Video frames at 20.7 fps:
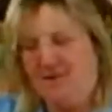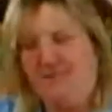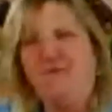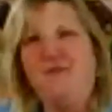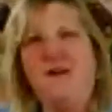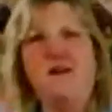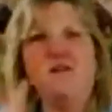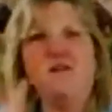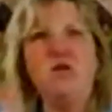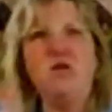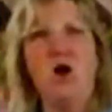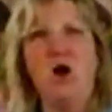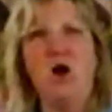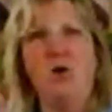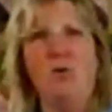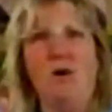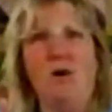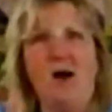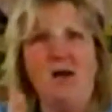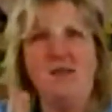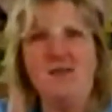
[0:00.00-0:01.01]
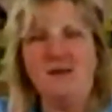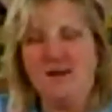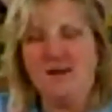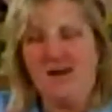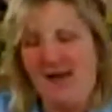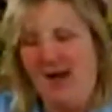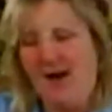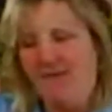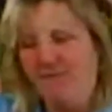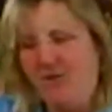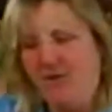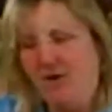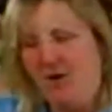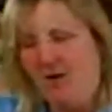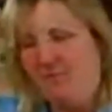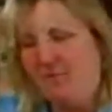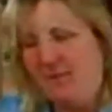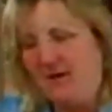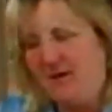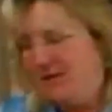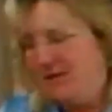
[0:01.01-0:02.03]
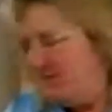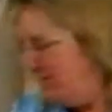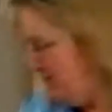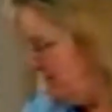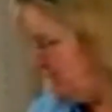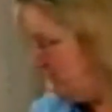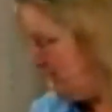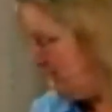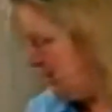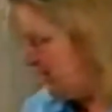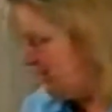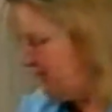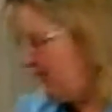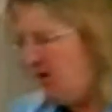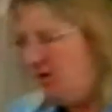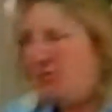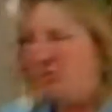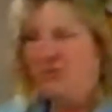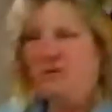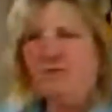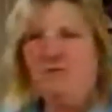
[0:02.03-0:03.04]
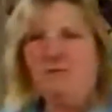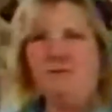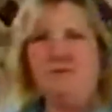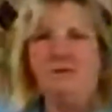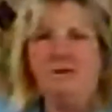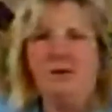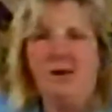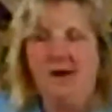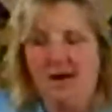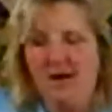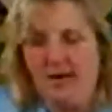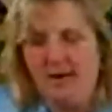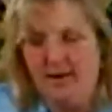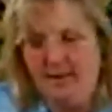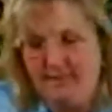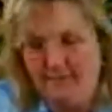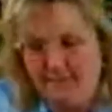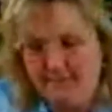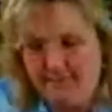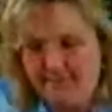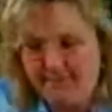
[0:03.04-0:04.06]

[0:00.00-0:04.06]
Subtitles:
In fact, no, I think I have it on my phone. Hang on.